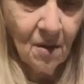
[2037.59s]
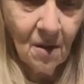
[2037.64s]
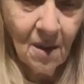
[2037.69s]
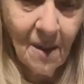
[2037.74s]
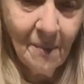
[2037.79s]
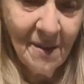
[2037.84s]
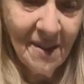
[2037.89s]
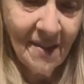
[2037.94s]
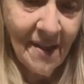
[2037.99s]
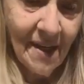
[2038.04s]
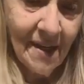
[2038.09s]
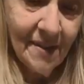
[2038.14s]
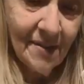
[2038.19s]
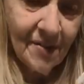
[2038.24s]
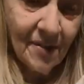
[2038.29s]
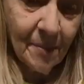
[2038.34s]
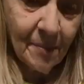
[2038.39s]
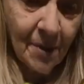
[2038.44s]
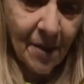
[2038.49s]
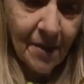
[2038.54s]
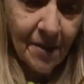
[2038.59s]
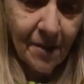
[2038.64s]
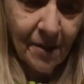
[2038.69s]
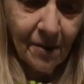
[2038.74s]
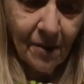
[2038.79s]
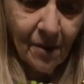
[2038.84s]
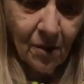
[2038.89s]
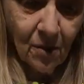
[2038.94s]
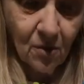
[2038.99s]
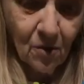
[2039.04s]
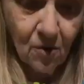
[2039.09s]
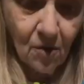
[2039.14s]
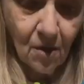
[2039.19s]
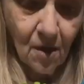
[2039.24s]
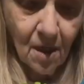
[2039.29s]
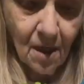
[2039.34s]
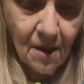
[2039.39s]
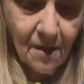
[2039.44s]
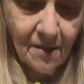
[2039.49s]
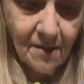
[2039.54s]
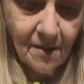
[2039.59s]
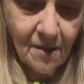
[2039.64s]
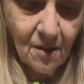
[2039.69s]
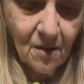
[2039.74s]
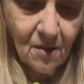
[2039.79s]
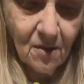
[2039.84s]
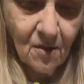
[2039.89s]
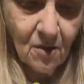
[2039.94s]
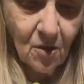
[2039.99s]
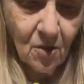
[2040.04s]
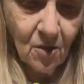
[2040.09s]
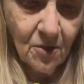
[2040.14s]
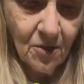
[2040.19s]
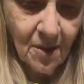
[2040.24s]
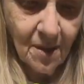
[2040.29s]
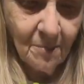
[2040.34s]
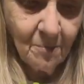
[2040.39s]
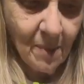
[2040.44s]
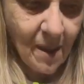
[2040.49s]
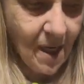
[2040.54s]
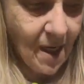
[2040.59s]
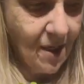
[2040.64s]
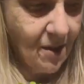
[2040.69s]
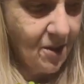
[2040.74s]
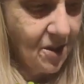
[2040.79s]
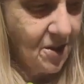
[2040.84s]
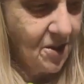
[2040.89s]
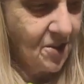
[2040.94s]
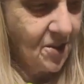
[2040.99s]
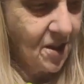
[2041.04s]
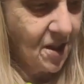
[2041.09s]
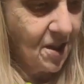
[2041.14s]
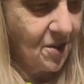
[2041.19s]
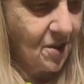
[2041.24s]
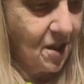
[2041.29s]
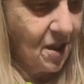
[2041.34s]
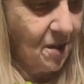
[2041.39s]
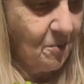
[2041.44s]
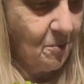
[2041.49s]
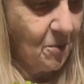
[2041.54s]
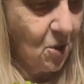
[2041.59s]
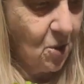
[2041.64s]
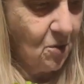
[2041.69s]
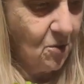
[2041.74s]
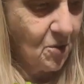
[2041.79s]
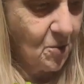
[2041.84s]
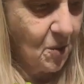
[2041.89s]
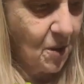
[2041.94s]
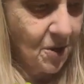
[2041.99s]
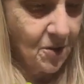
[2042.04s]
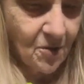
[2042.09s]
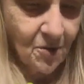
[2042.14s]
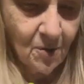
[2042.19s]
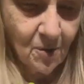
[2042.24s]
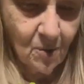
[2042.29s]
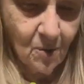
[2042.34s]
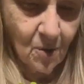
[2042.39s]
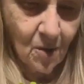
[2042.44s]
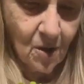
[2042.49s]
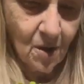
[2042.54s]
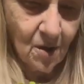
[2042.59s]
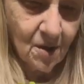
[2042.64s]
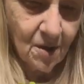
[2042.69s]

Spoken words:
Let me tell you something. I could glitter a lot of things. Good thing Barry said he moves once in a while.